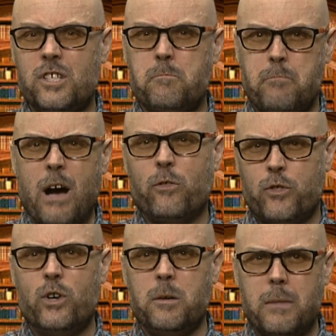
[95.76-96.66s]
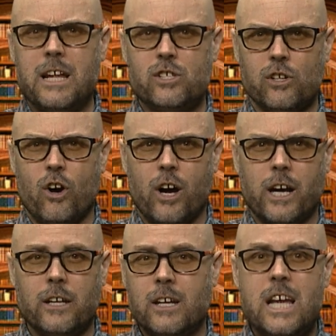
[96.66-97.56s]
about 30 minutes long,
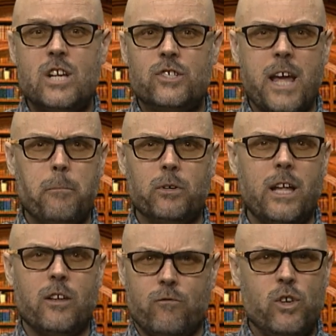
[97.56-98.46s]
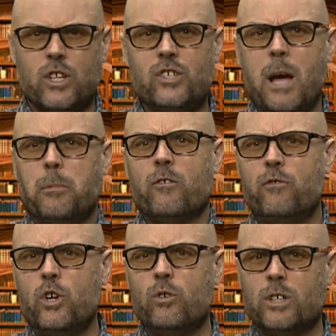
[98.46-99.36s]
and you can sample a
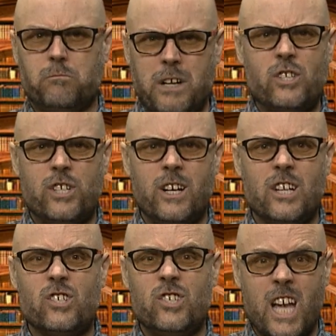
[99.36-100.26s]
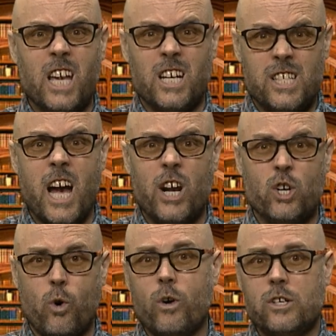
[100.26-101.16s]
few or get serious and take an entire
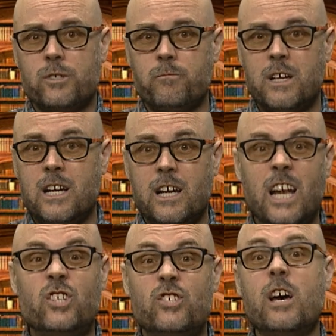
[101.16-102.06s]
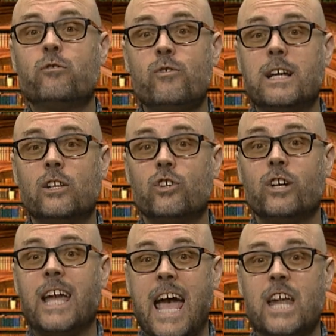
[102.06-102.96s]
course. It's self-directed
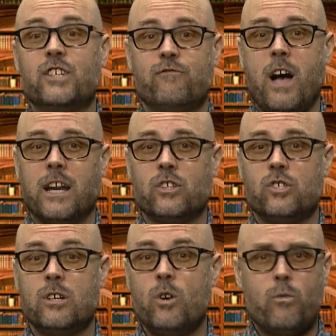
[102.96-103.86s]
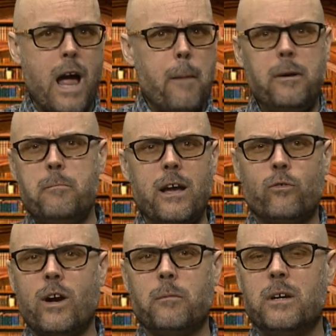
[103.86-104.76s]
learning at its finest. We're happy to make
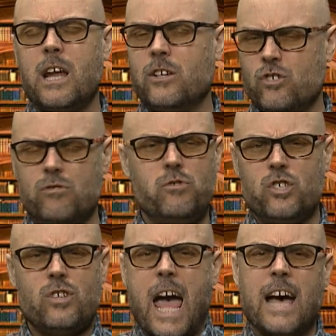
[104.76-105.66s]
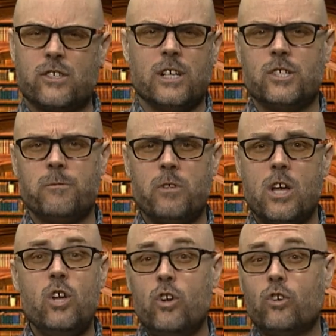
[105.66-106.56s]
recommendations, just ask us.
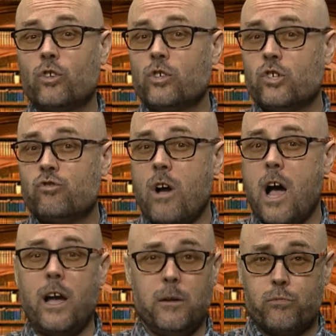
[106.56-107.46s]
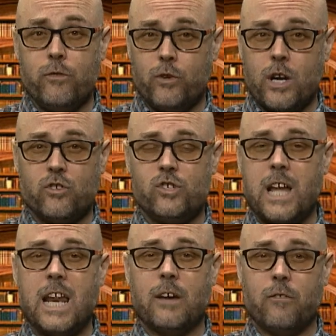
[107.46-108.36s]
You can learn to draw, improve your understanding of